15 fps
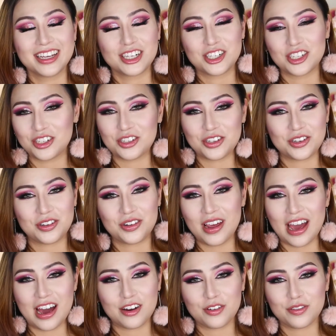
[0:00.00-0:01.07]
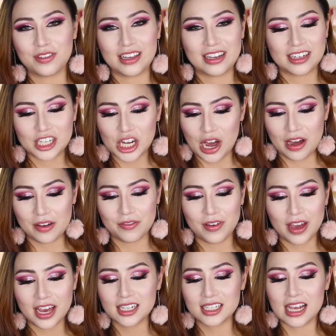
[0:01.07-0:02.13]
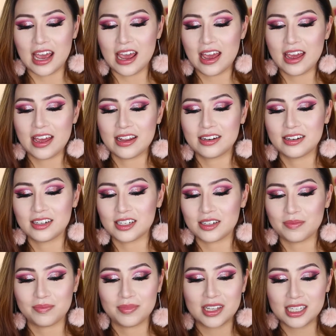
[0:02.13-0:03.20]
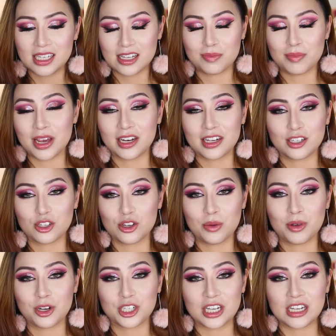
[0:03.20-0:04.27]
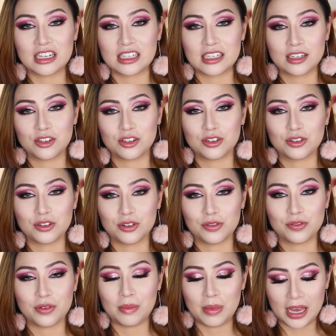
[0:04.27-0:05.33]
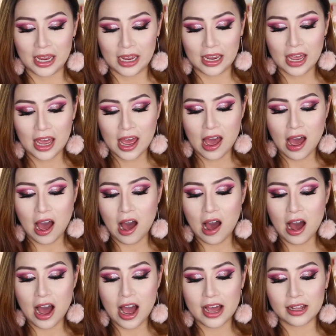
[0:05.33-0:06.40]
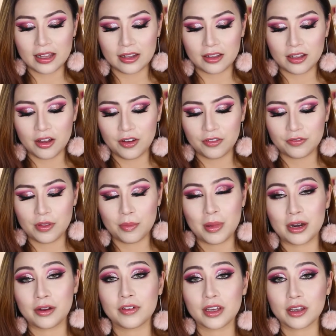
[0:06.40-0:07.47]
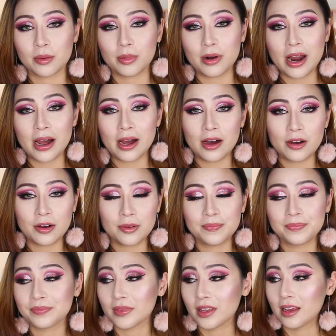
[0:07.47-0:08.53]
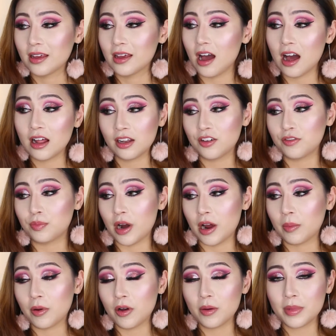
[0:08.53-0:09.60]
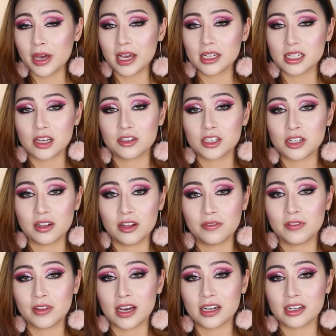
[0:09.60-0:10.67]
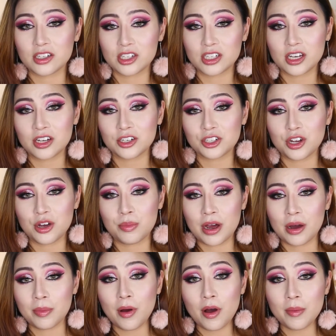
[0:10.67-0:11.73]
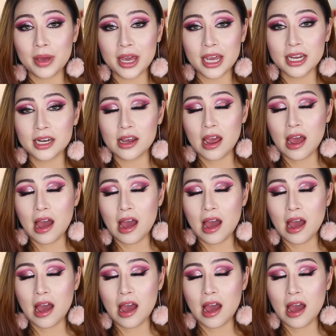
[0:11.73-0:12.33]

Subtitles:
to do out of the entire face, and this has made it so much easier to do for me. I love the Benefit Brow. I love brow pomades. I also love the Anastasia brow pomade,